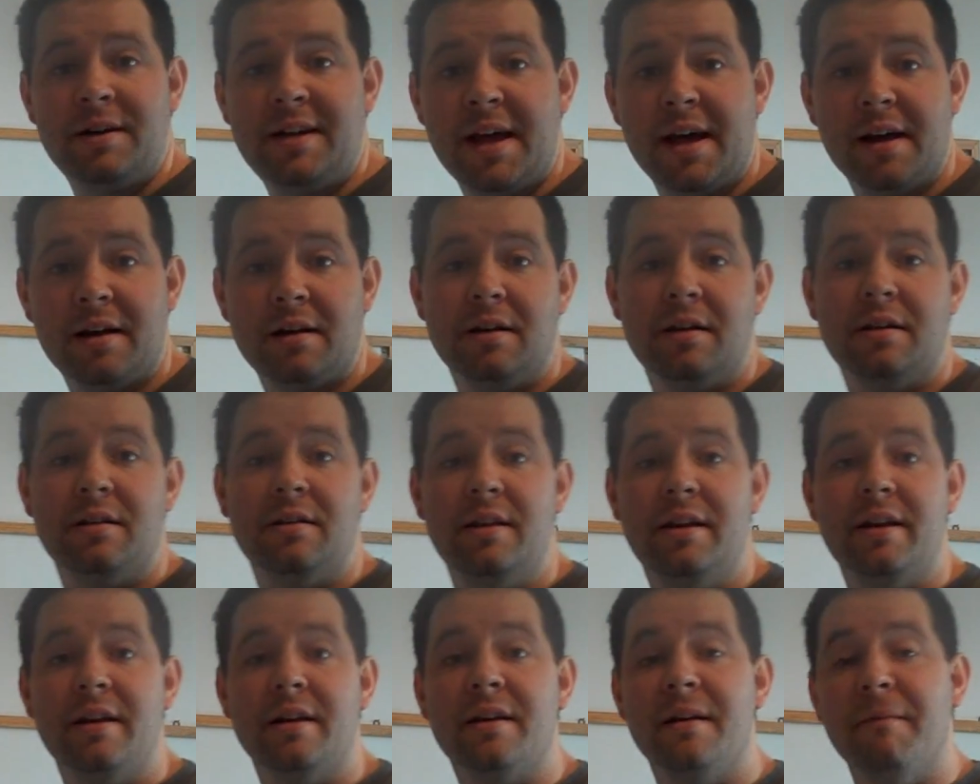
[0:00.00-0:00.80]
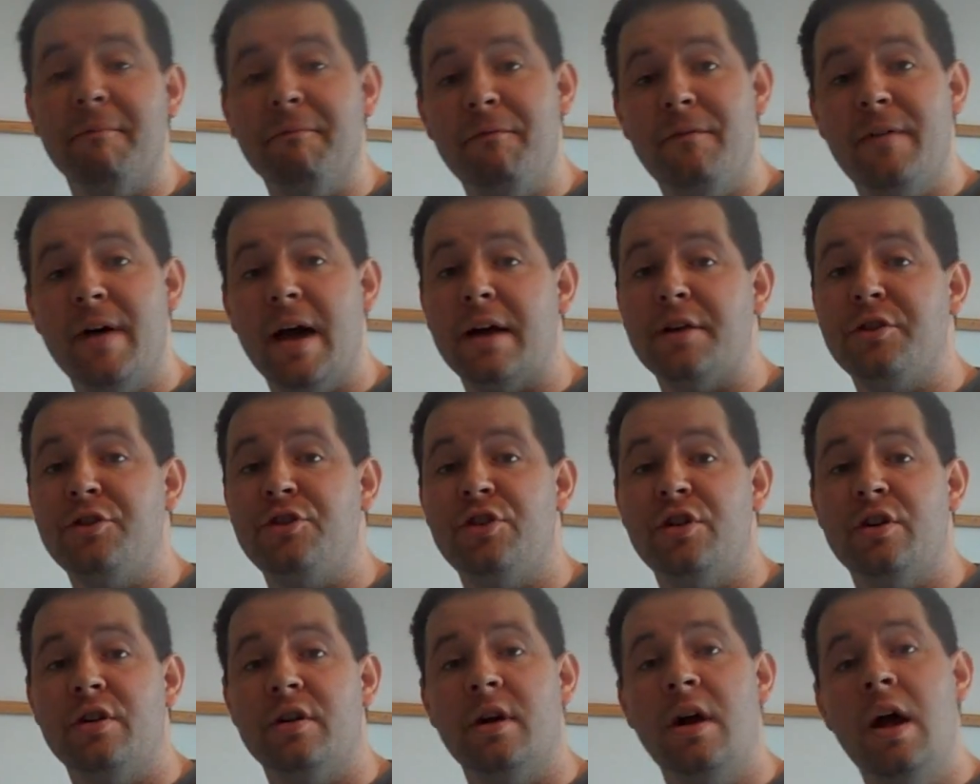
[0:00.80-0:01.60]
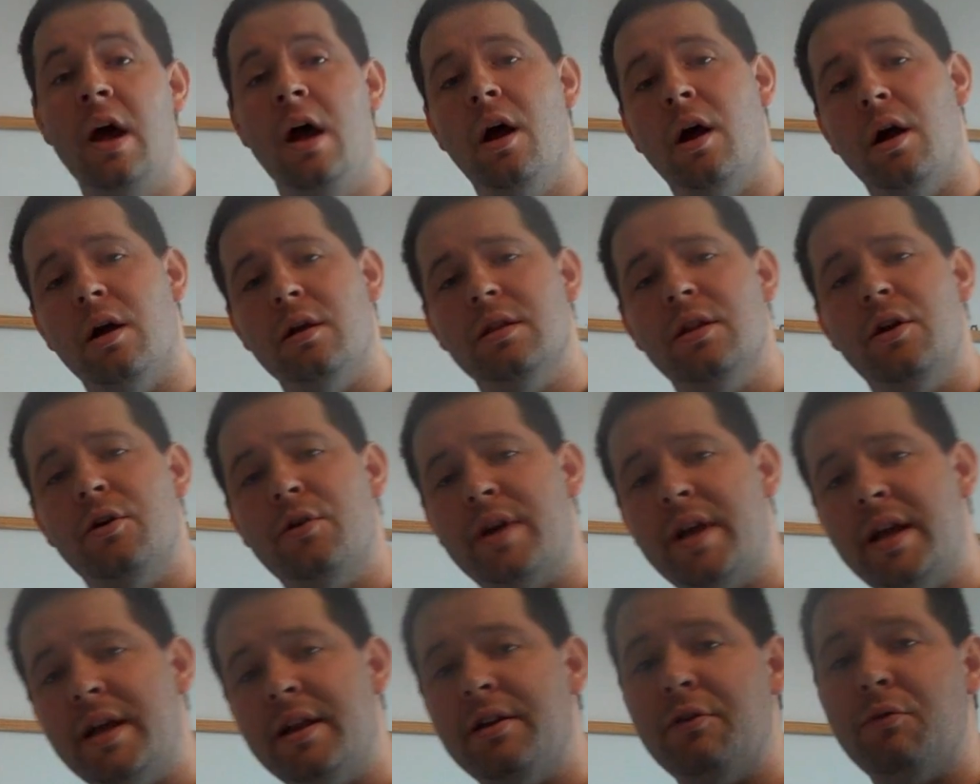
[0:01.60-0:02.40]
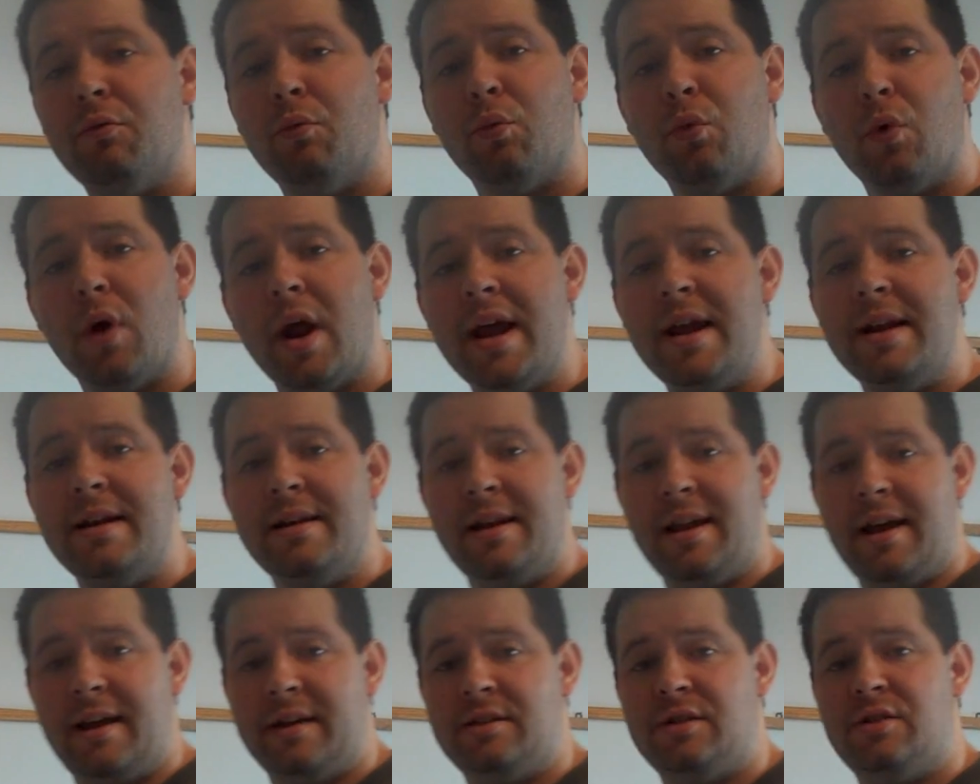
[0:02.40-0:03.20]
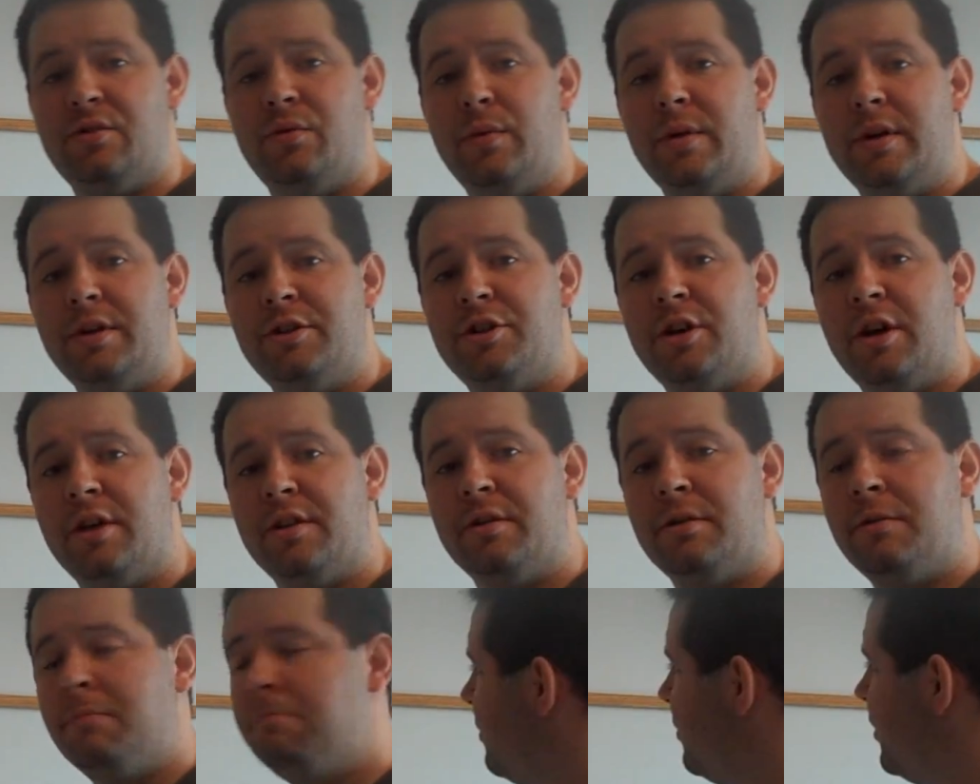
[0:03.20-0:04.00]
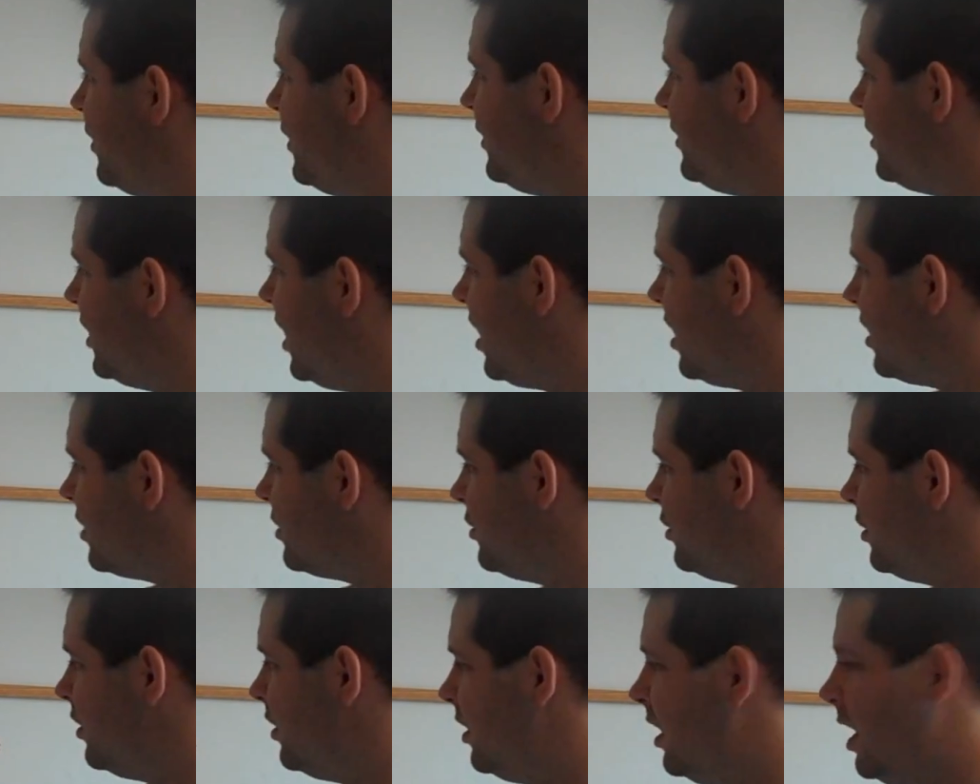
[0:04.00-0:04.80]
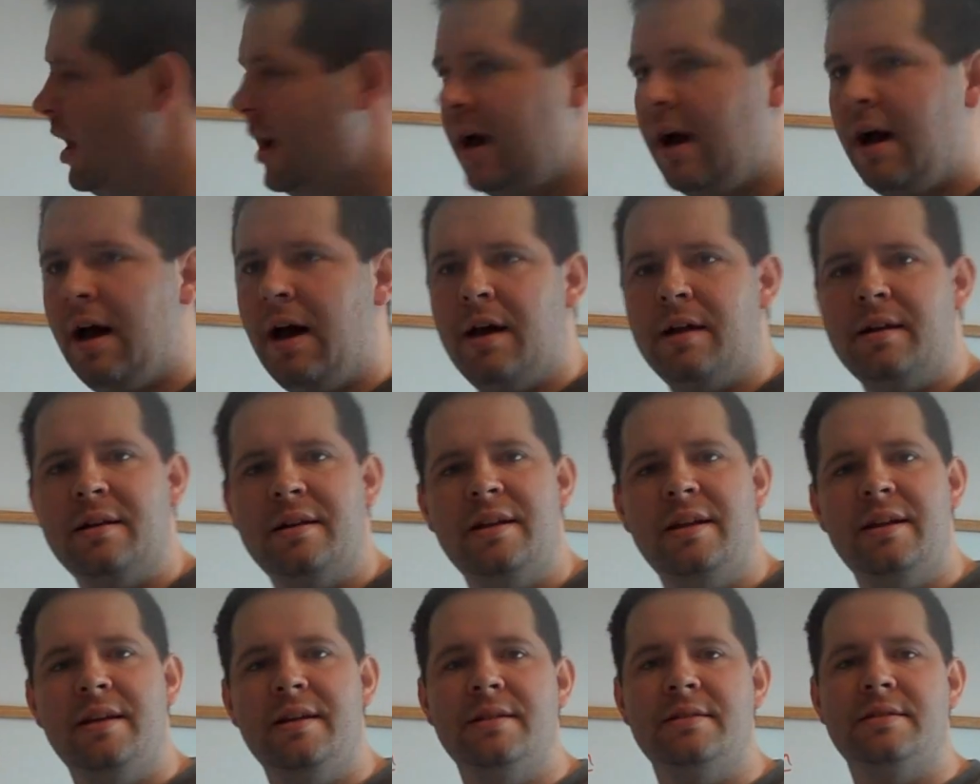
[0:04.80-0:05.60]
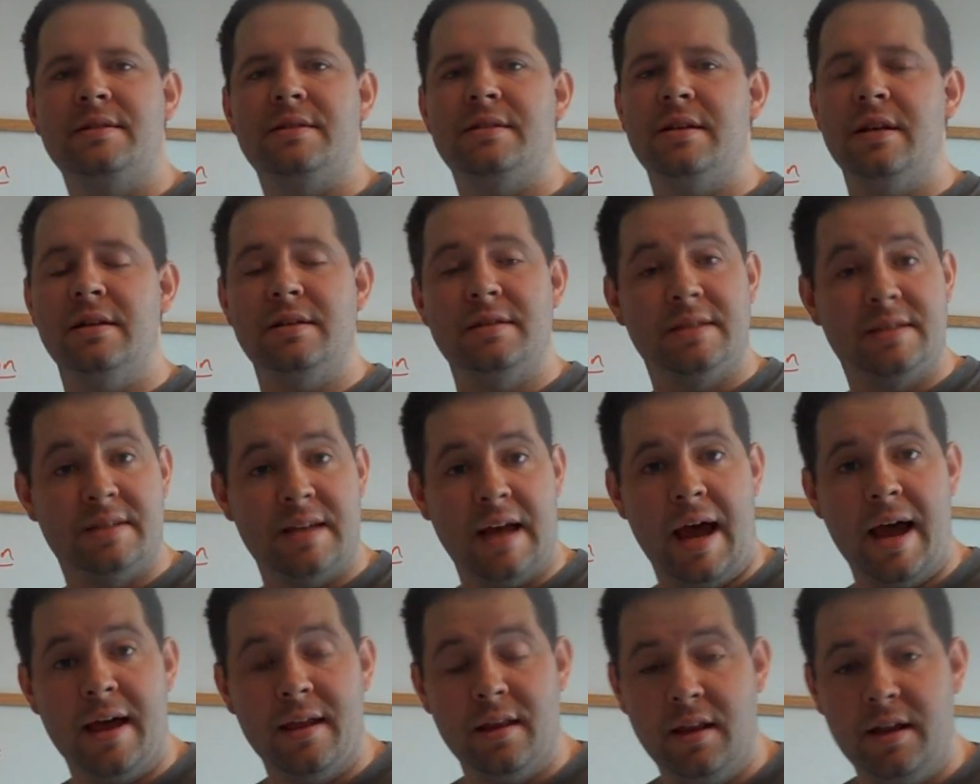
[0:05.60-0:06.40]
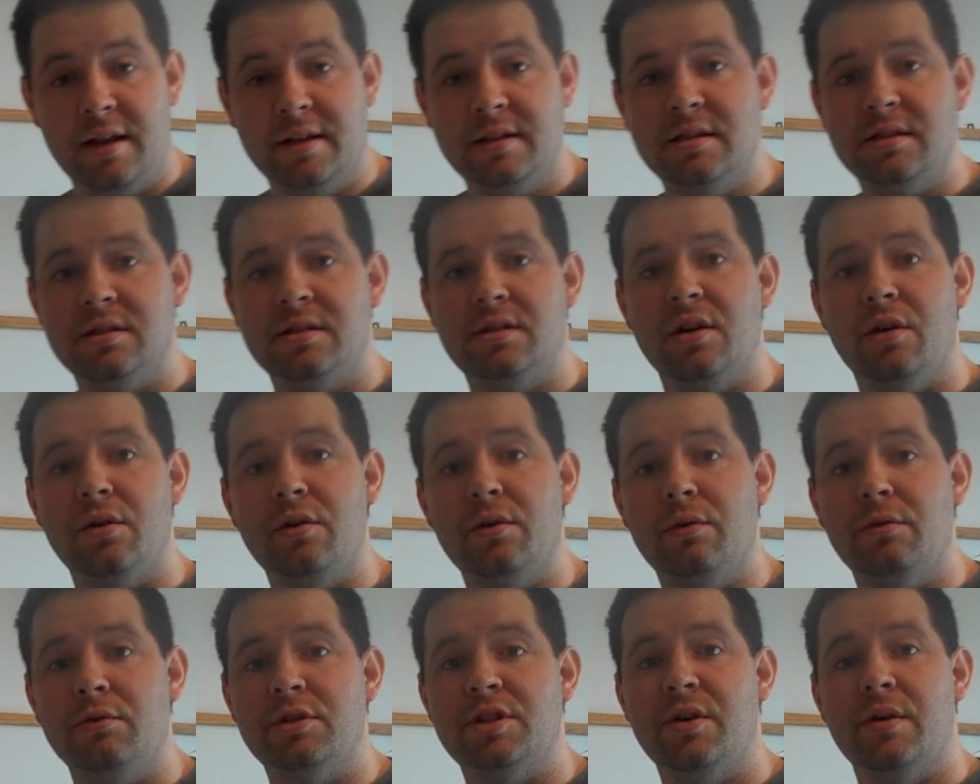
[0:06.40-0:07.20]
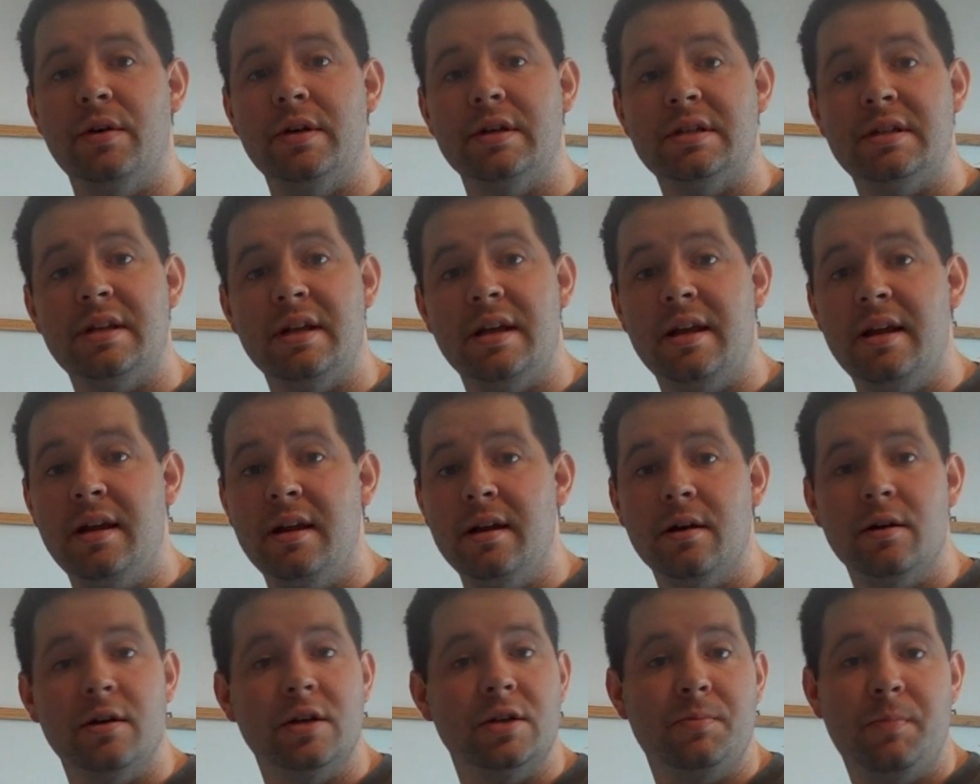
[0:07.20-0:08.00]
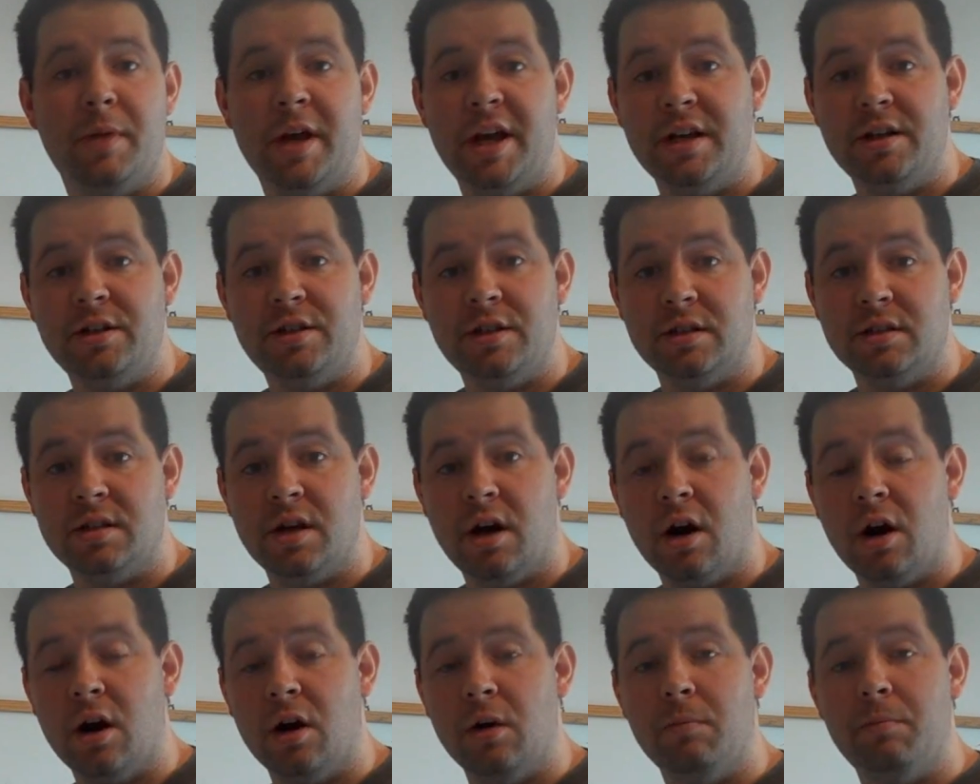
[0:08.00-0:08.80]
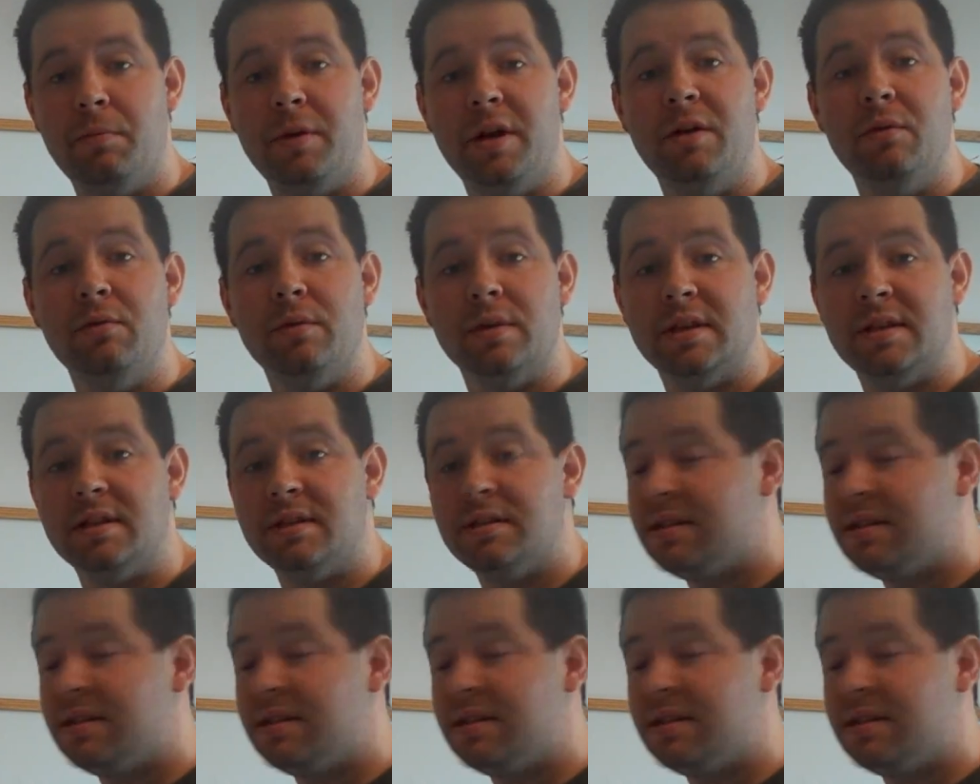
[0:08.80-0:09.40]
technically a confectioner, are located right next to each other. The doctor needs silence so as to hear his patient's heartbeat with the